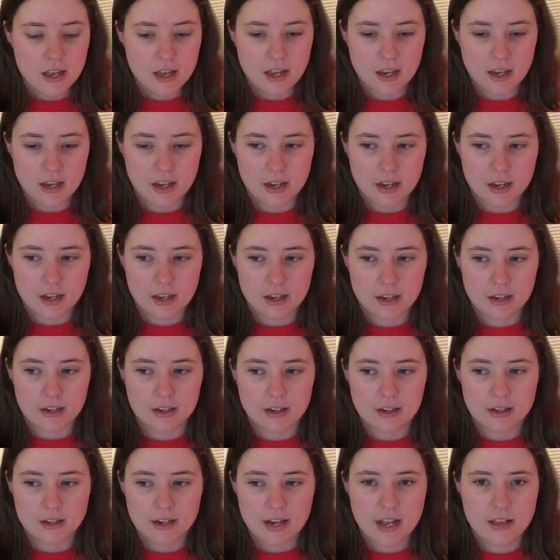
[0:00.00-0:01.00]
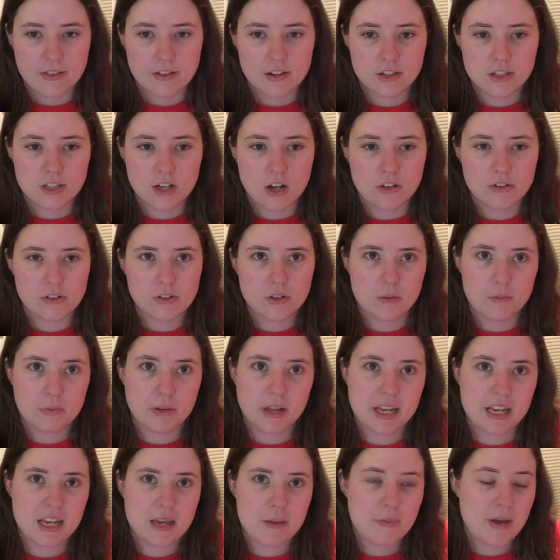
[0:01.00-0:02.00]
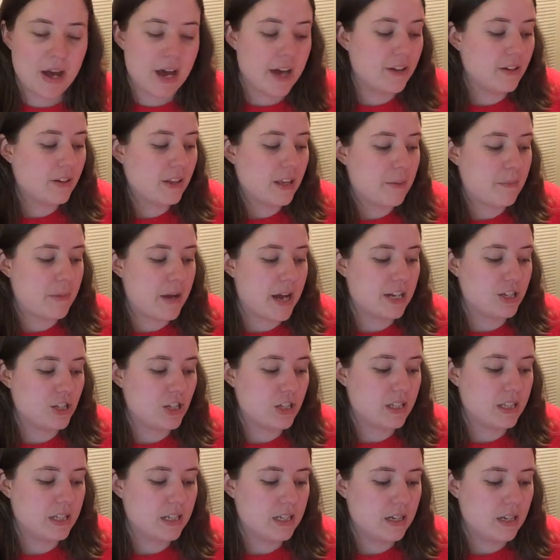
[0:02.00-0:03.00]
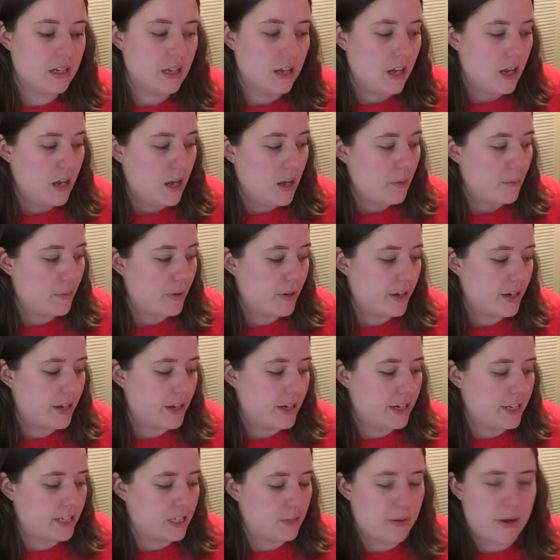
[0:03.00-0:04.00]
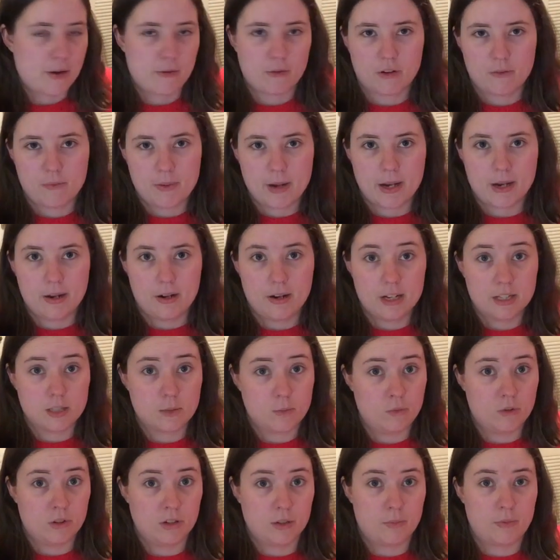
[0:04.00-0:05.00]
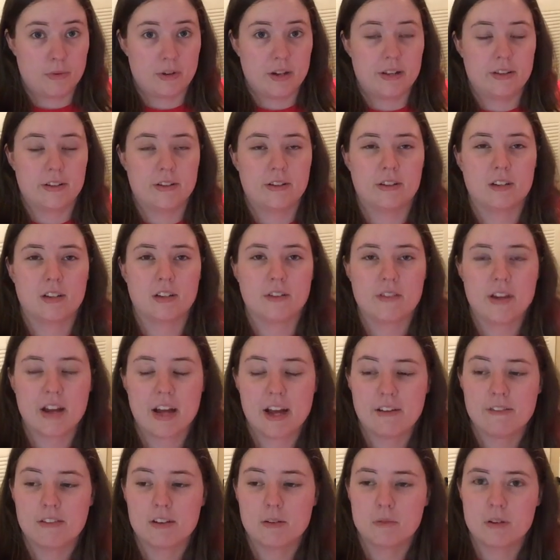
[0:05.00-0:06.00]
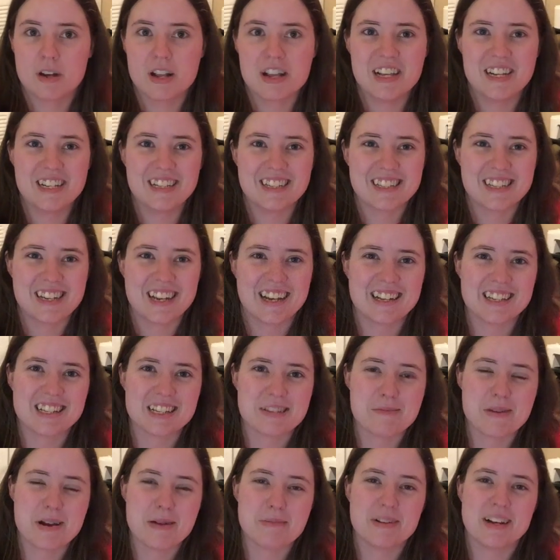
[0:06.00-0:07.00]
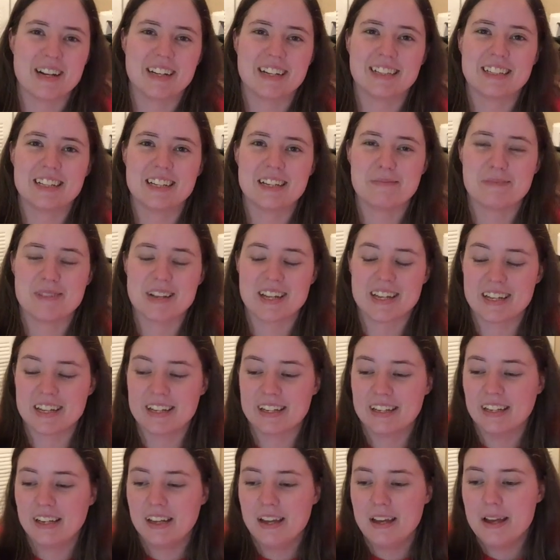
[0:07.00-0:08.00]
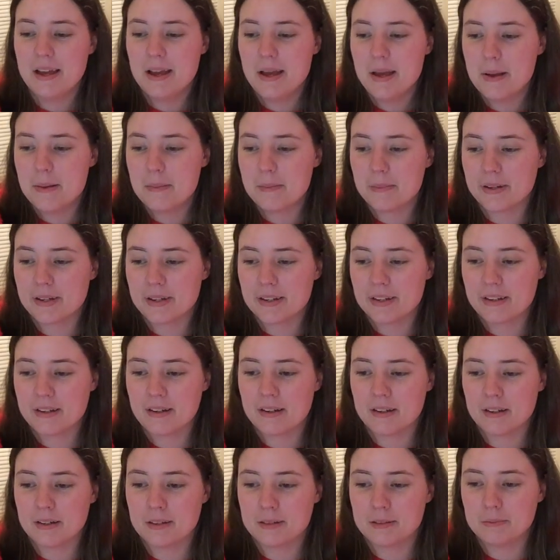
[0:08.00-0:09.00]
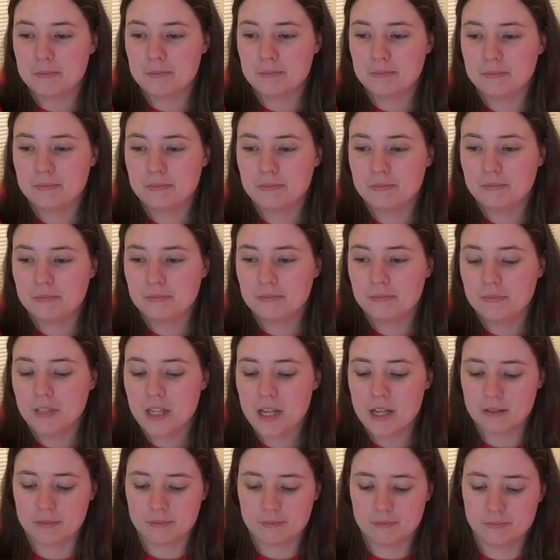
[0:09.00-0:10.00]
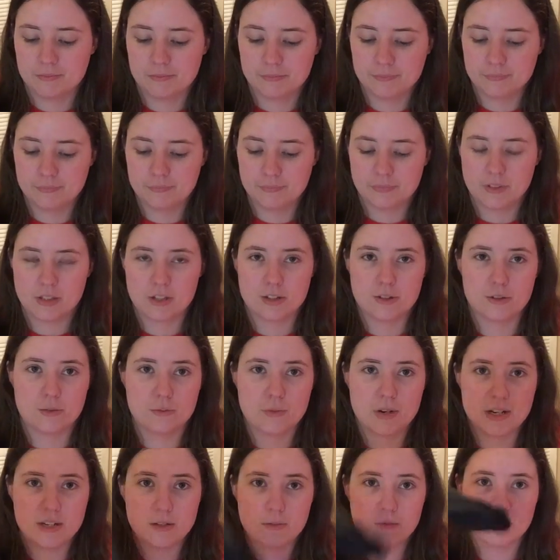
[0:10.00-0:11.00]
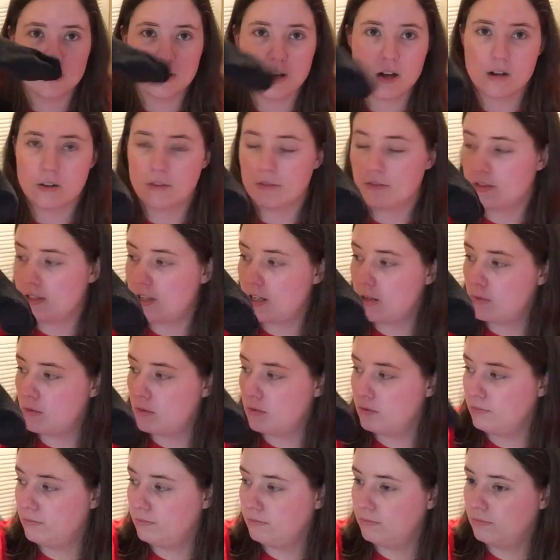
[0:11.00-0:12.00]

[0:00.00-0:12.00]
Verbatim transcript: And yeah, there's also a blanket pattern that matches it. But it is a paper pattern. It's really pretty though. I'd love to have it one of these days. I might buy it and make it. But yeah, there's a random sock on the table.